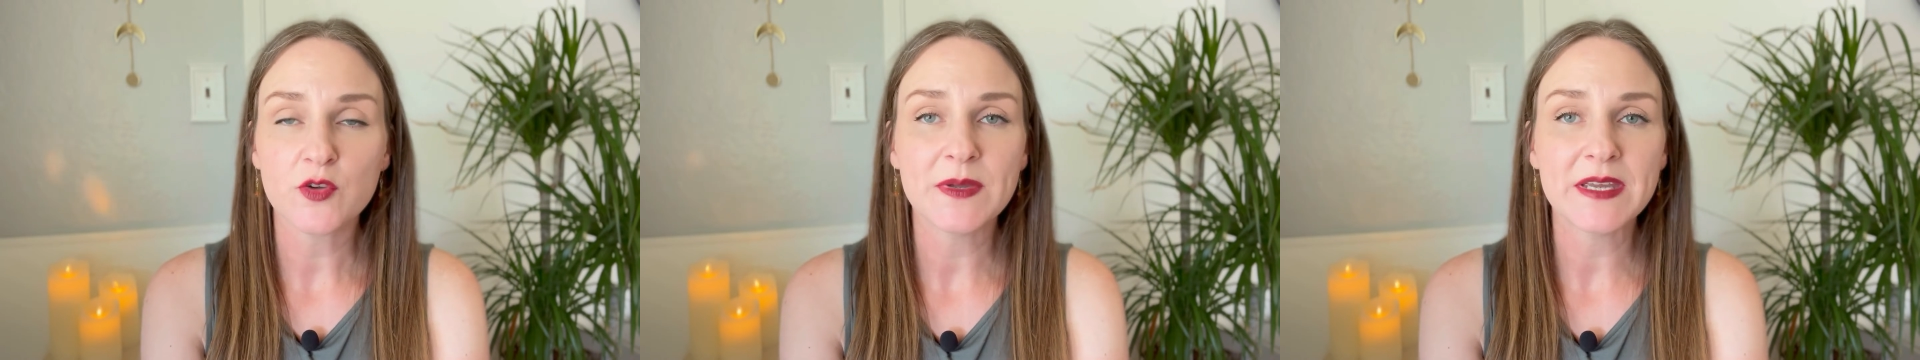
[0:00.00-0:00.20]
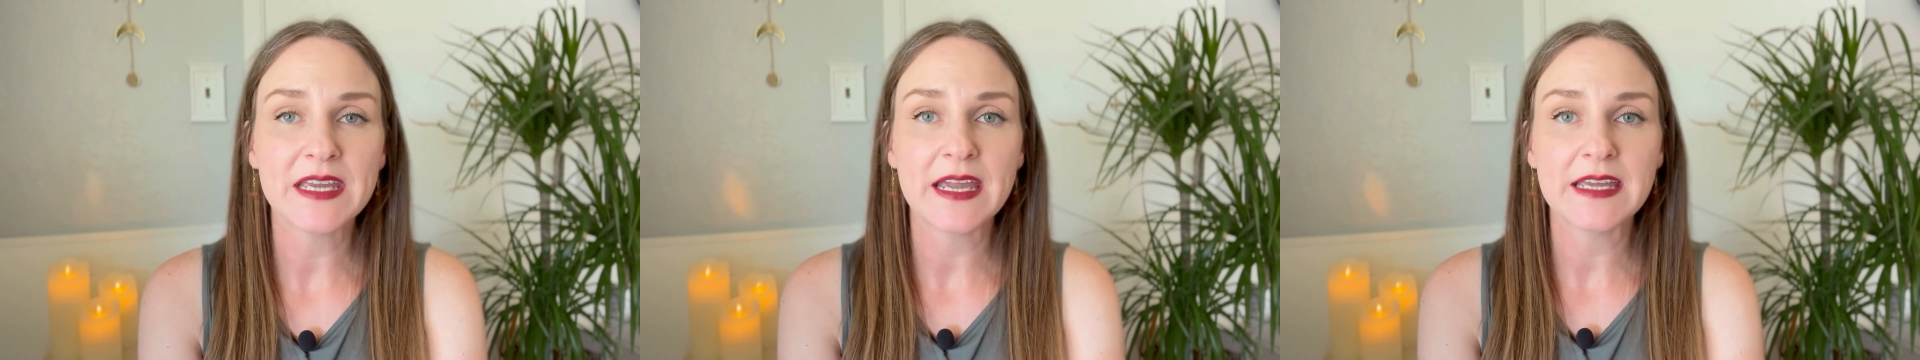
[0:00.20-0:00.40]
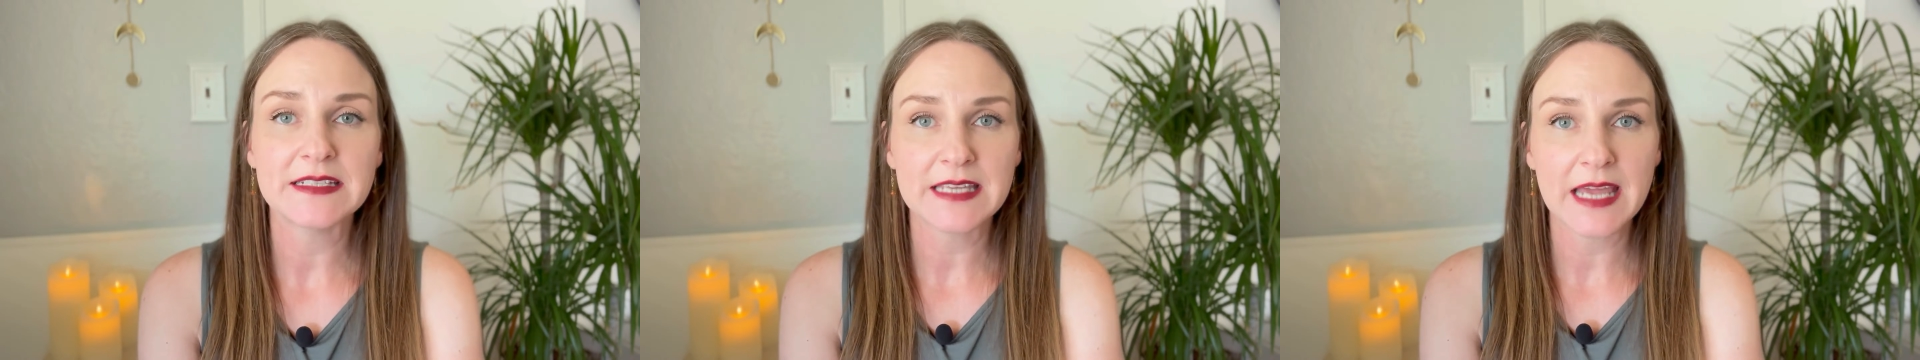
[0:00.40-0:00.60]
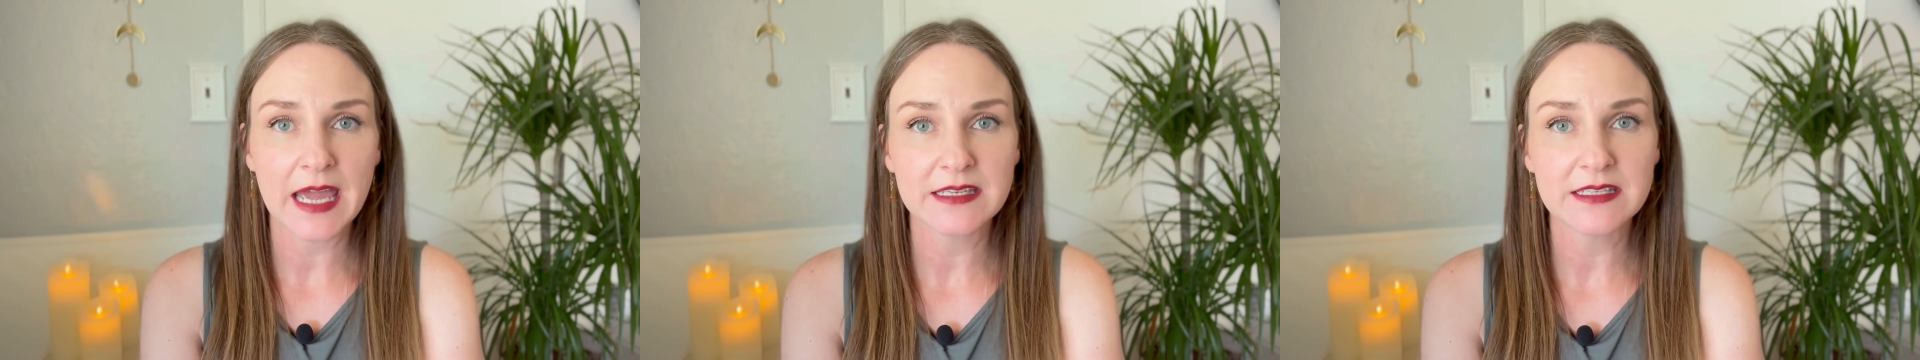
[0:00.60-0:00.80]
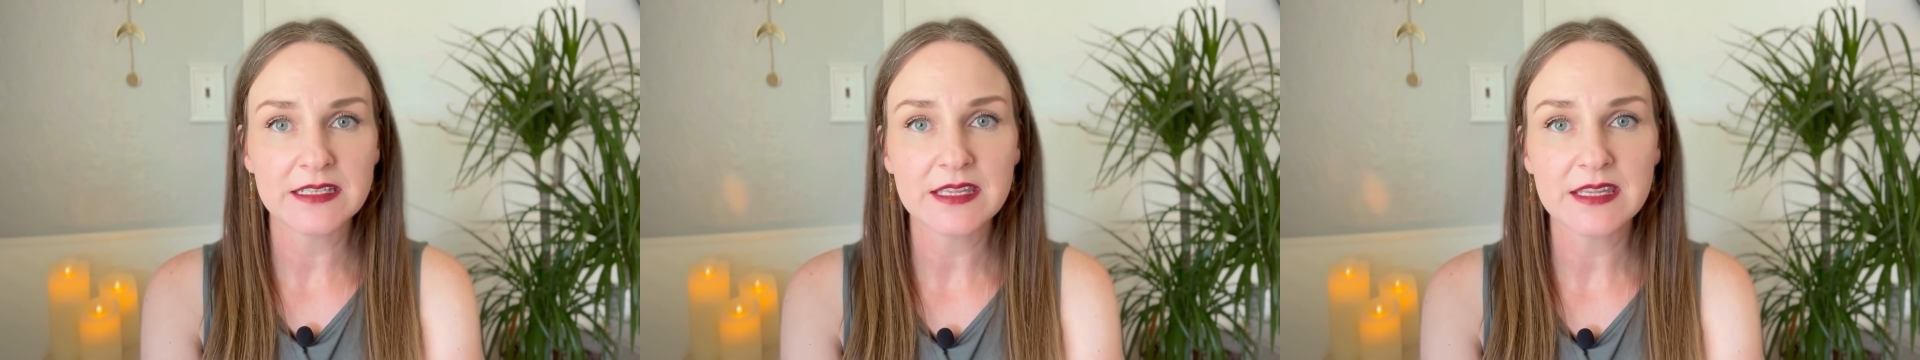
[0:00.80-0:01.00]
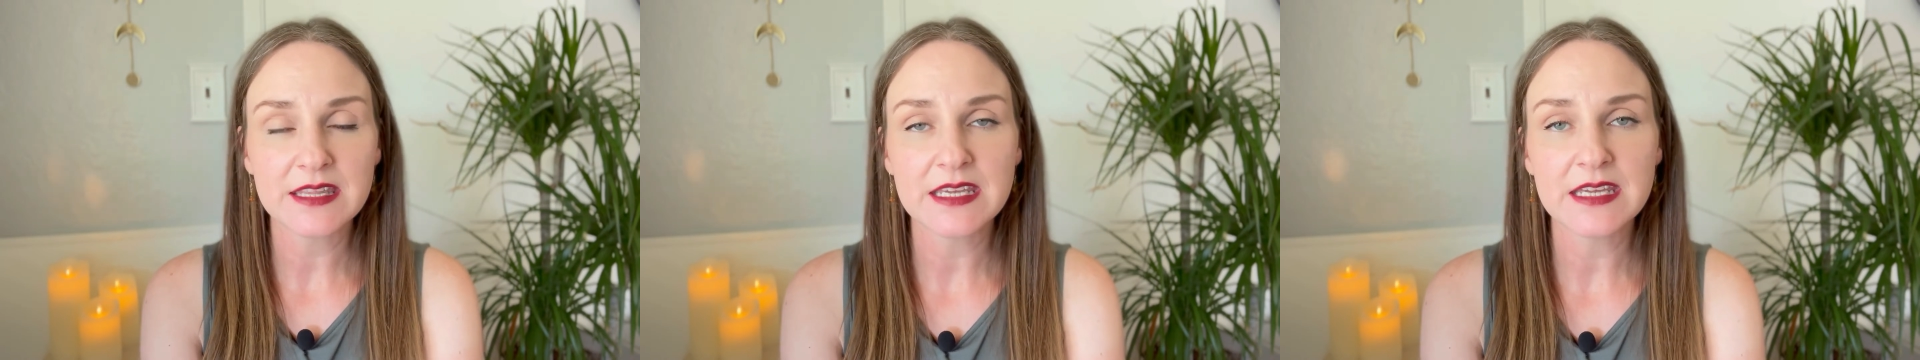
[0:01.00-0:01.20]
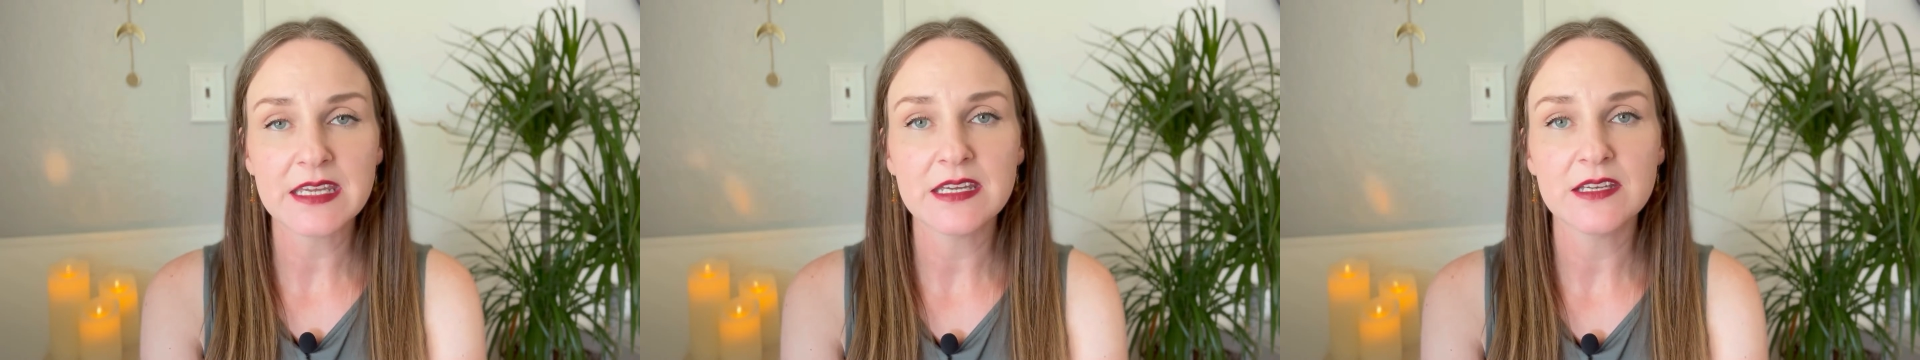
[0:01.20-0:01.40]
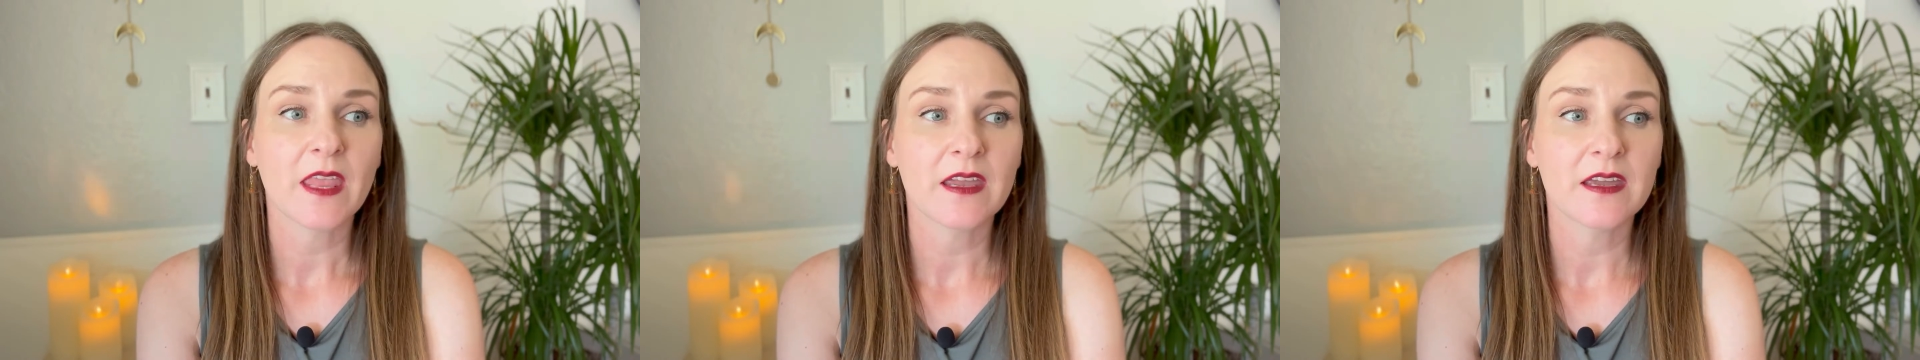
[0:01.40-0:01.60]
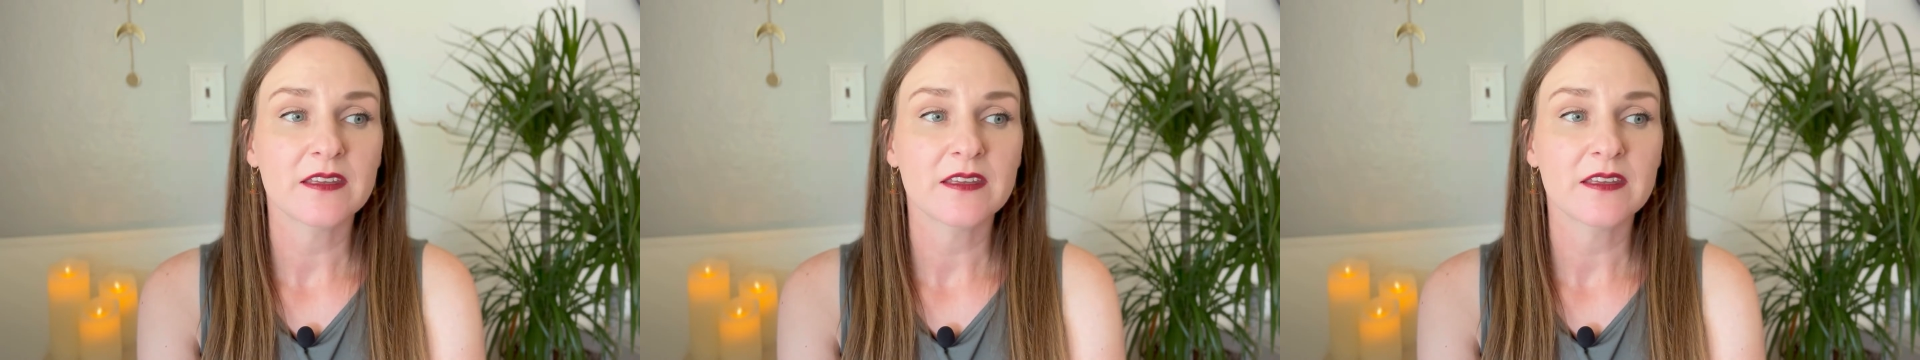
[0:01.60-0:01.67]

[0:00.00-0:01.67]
be a tendency